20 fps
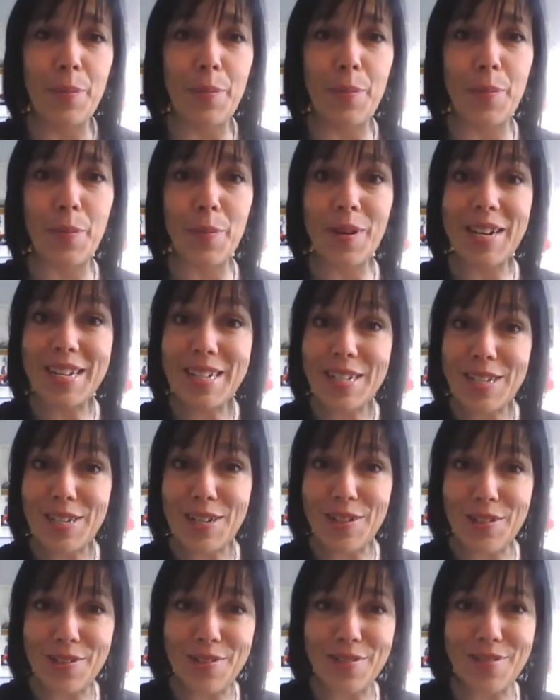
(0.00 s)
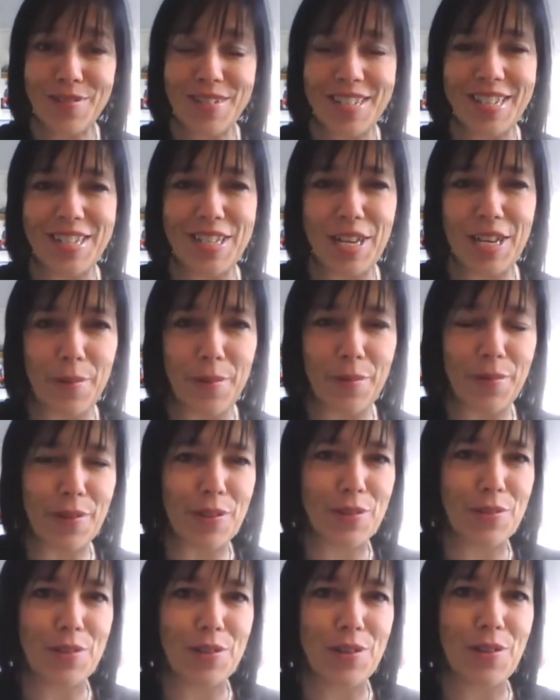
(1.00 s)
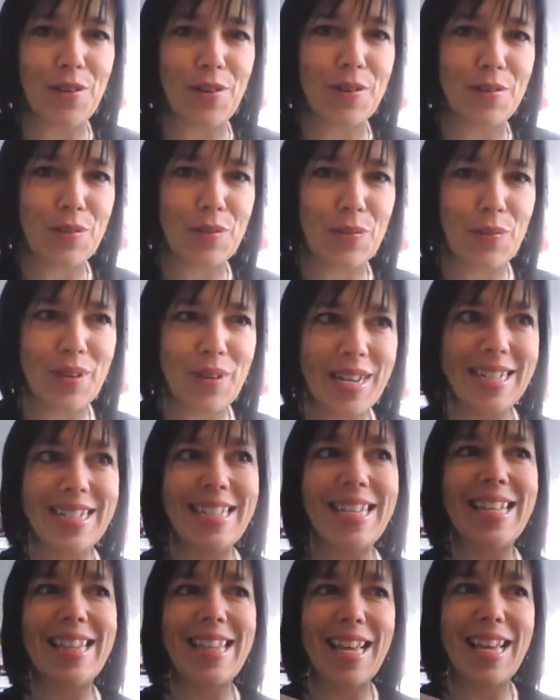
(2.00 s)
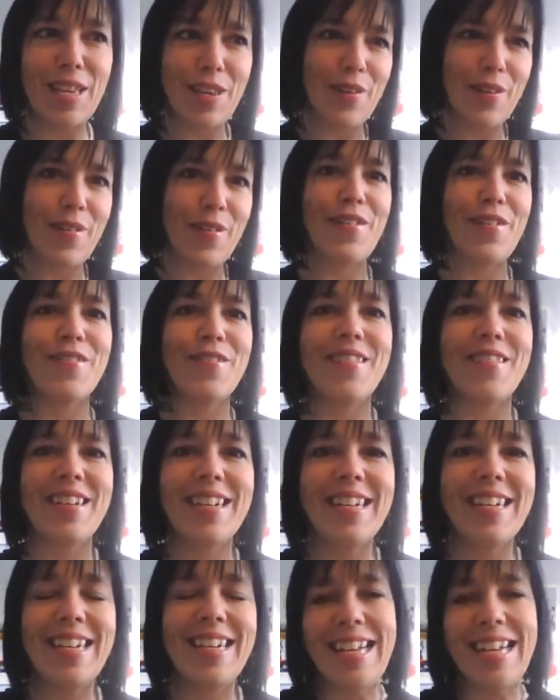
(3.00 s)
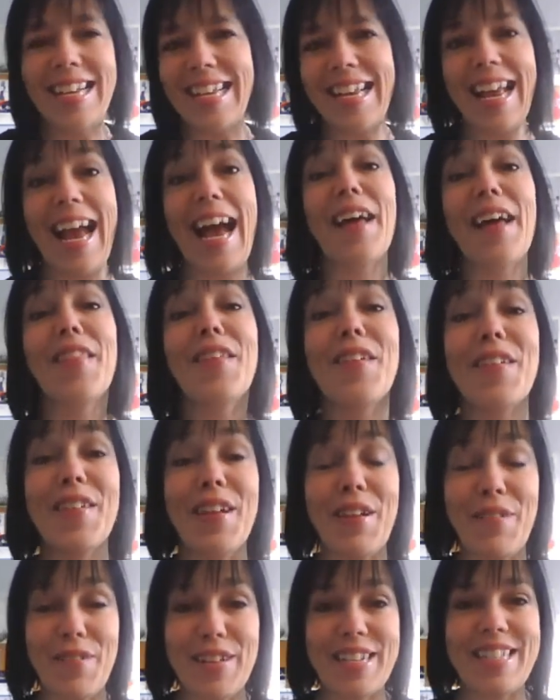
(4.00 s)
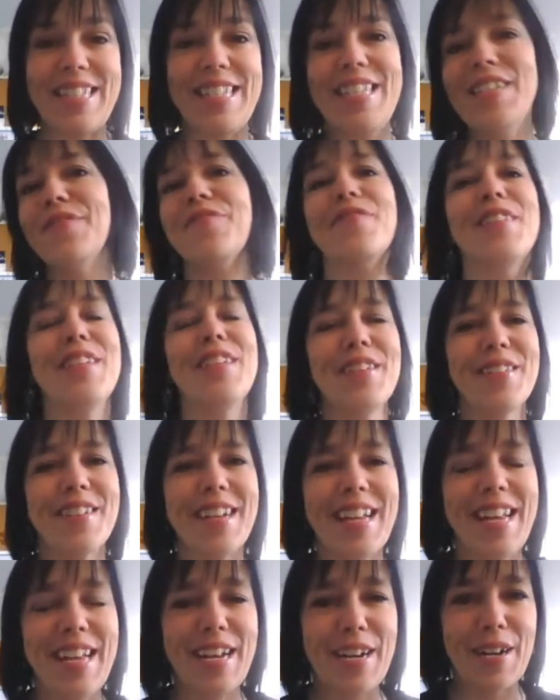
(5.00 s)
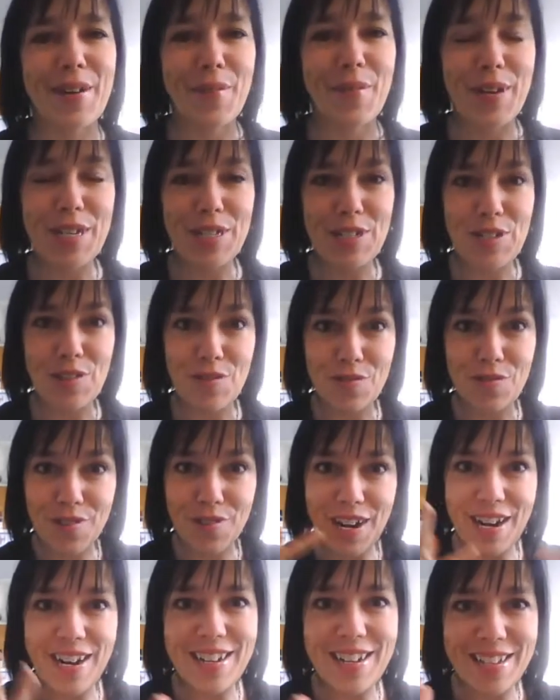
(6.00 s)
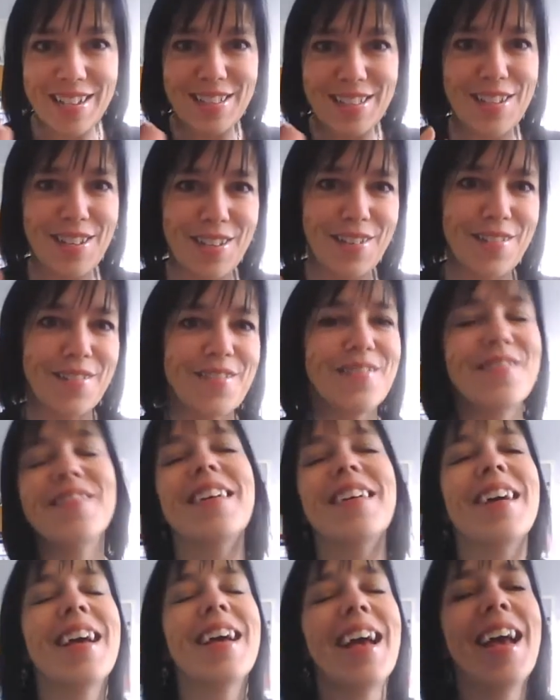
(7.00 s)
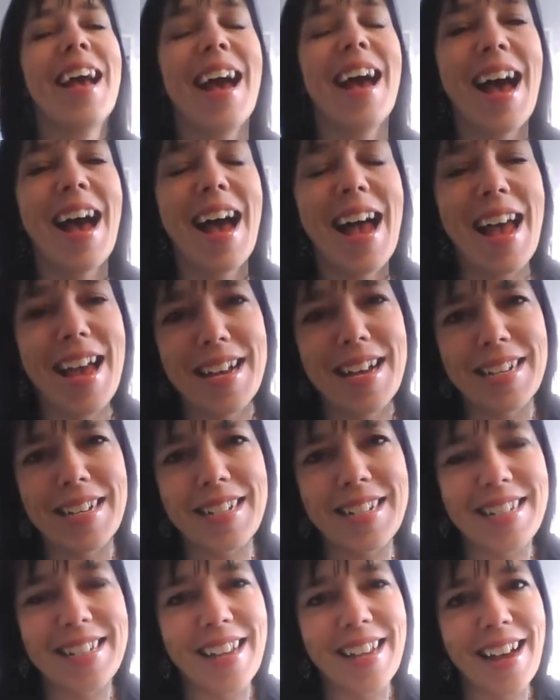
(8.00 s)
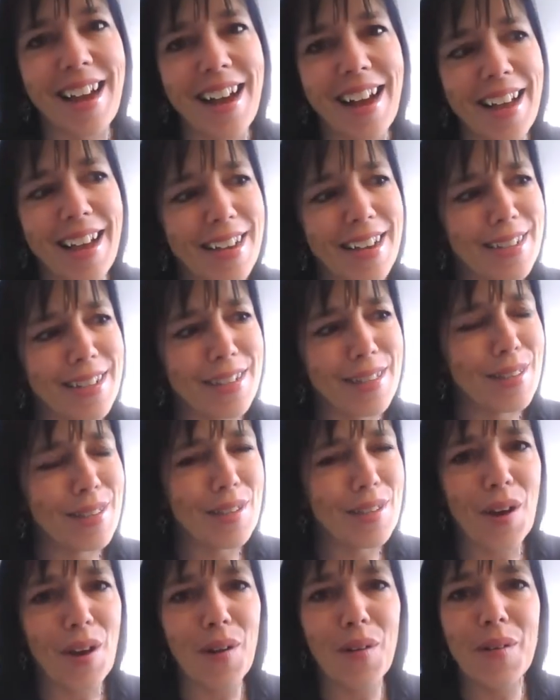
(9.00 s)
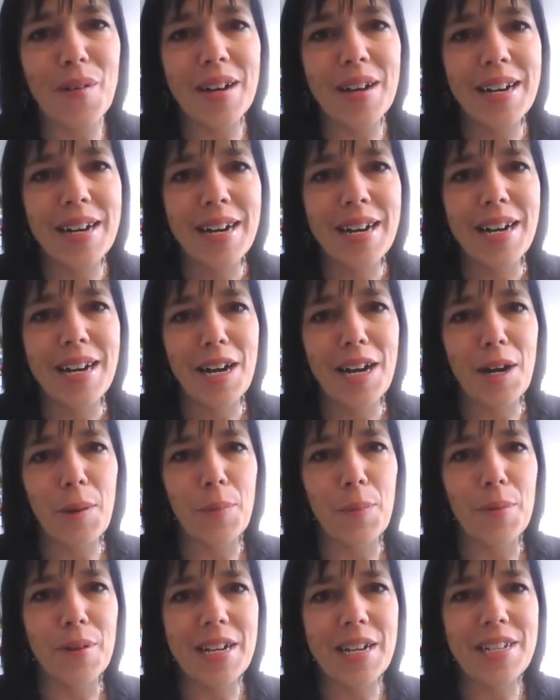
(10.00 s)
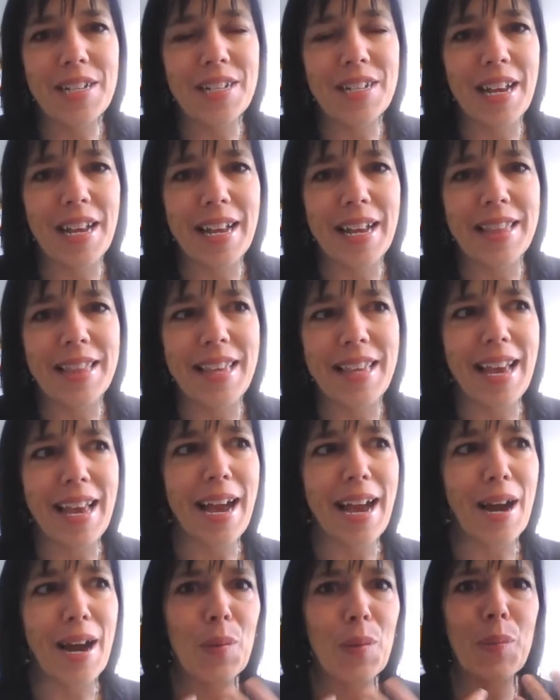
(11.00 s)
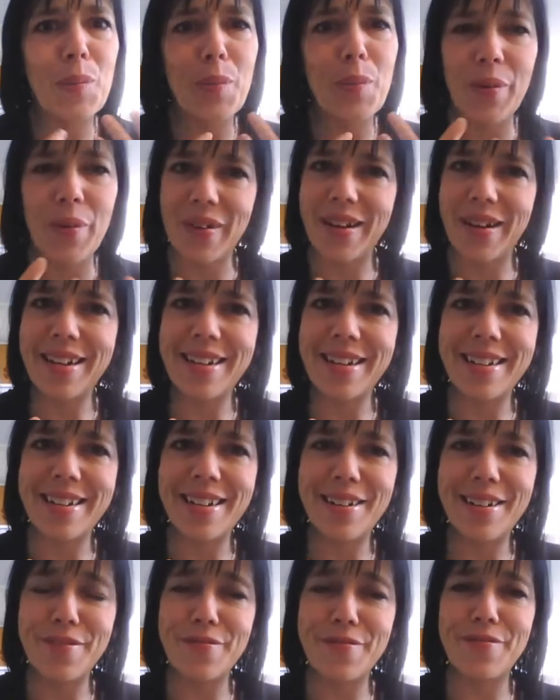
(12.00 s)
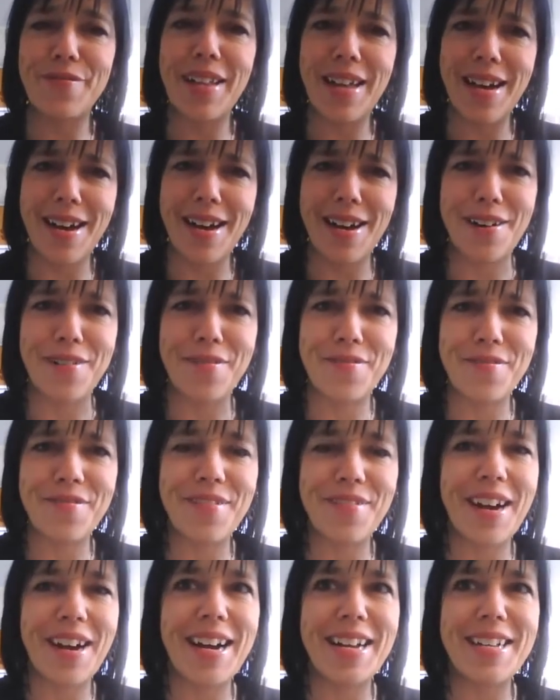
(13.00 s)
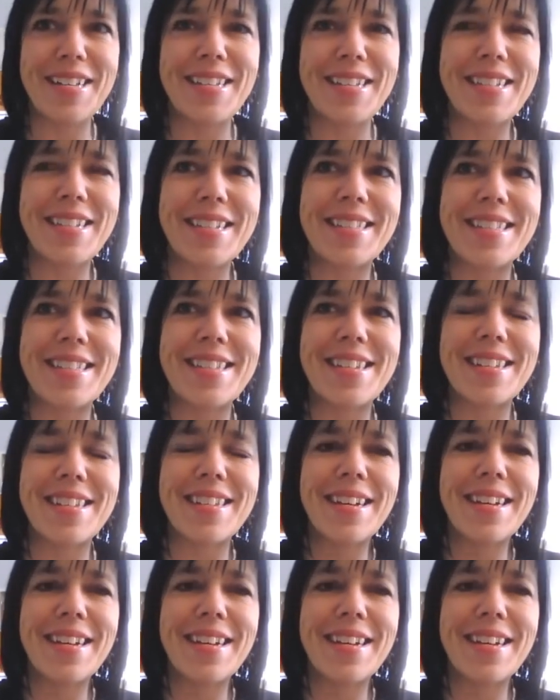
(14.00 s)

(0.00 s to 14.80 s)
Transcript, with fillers: brings you to Jamie Ridler Studios, what is it that you gather and receive when you're here? What draws you? And I so appreciate the outpouring of love. I just,